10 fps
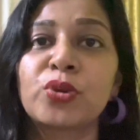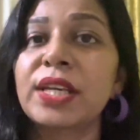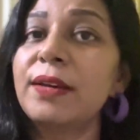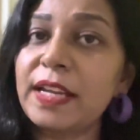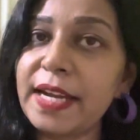
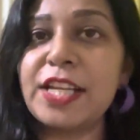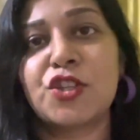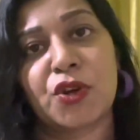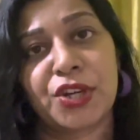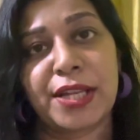the
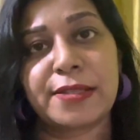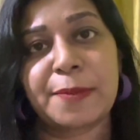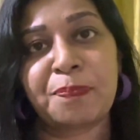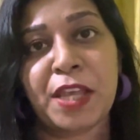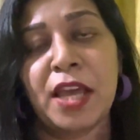editorials.
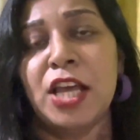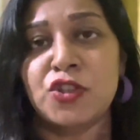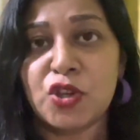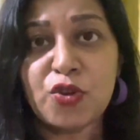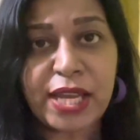So
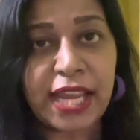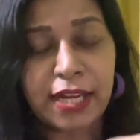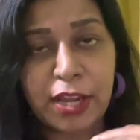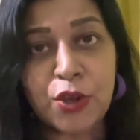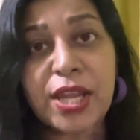you
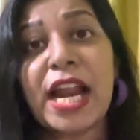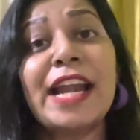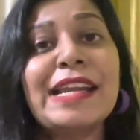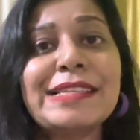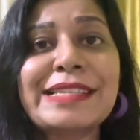can
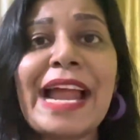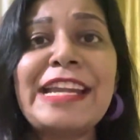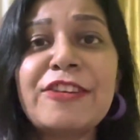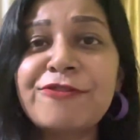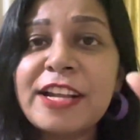understand
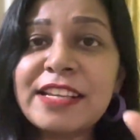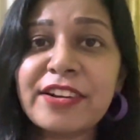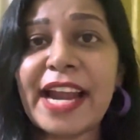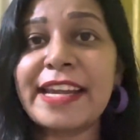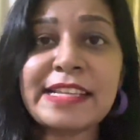different
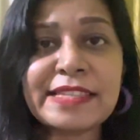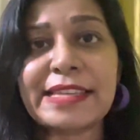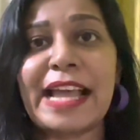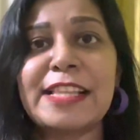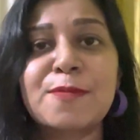writing
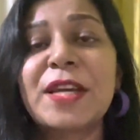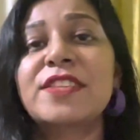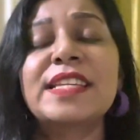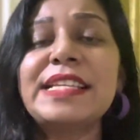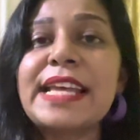styles, because
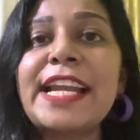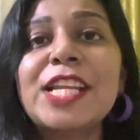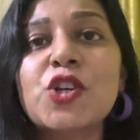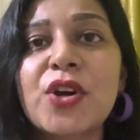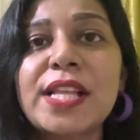these
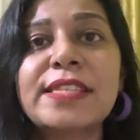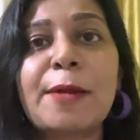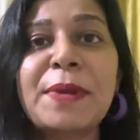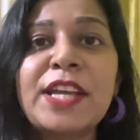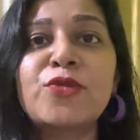editorials are
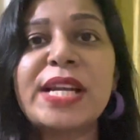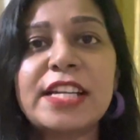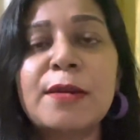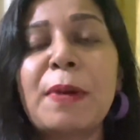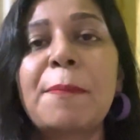being
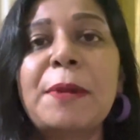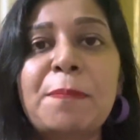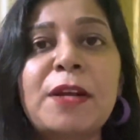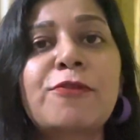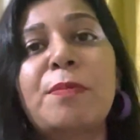written by
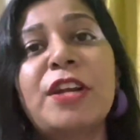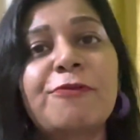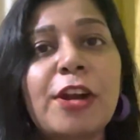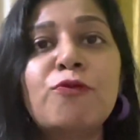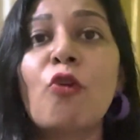people from
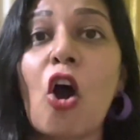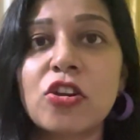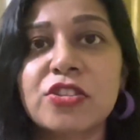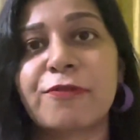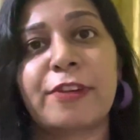different
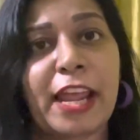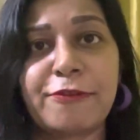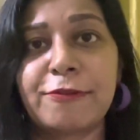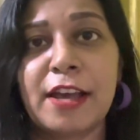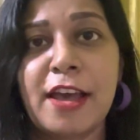walks of
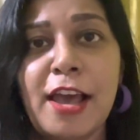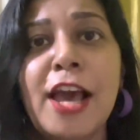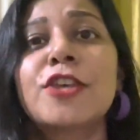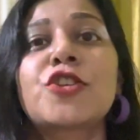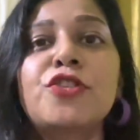life.
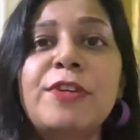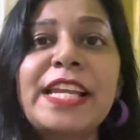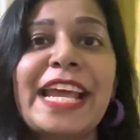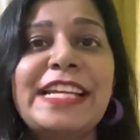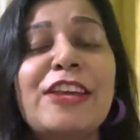So you will
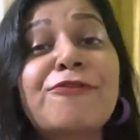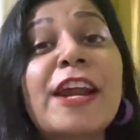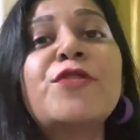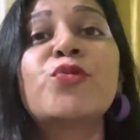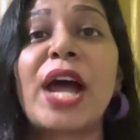get
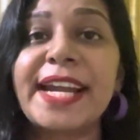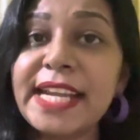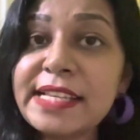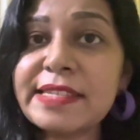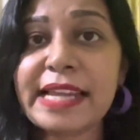different
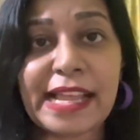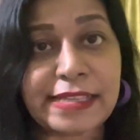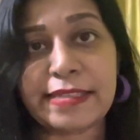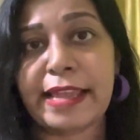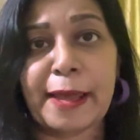writing
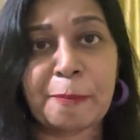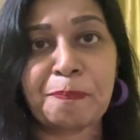styles there,